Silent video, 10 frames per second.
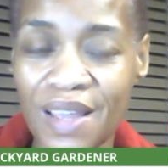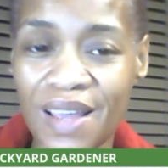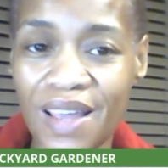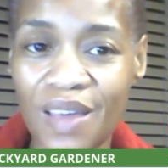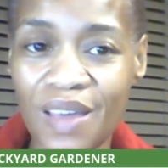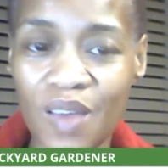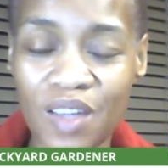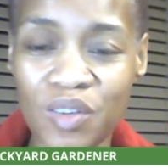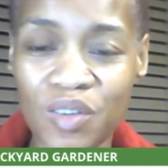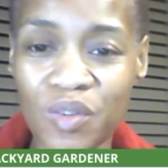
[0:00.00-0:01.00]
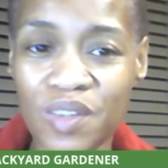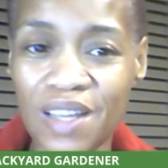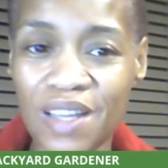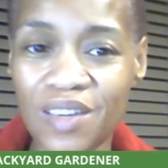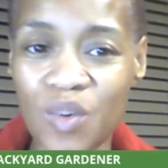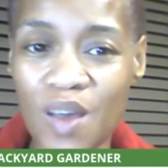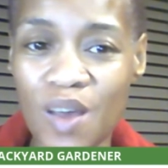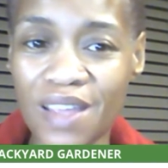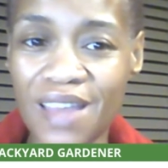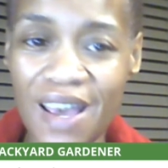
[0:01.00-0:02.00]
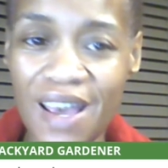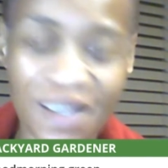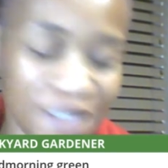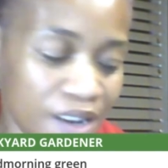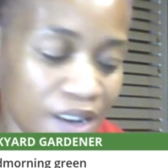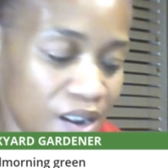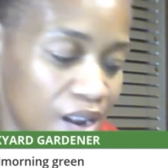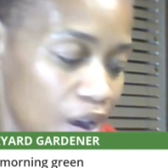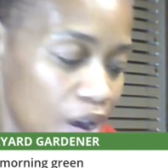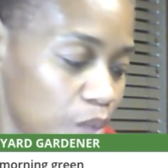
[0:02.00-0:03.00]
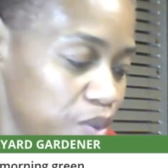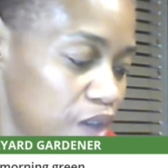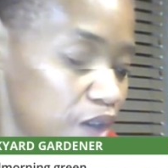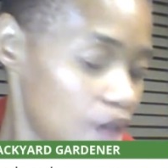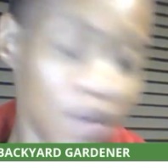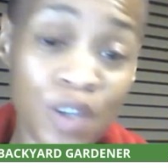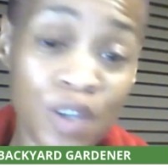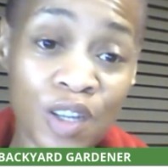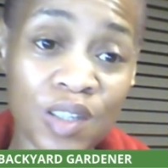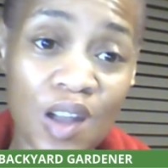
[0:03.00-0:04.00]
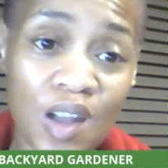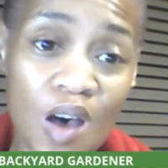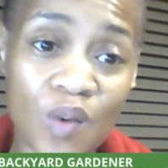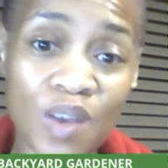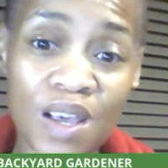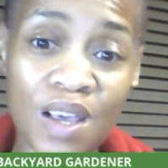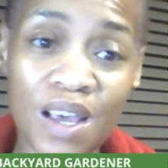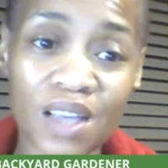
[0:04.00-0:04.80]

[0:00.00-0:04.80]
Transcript: it, it do it do other things. It helps. Celery just alone is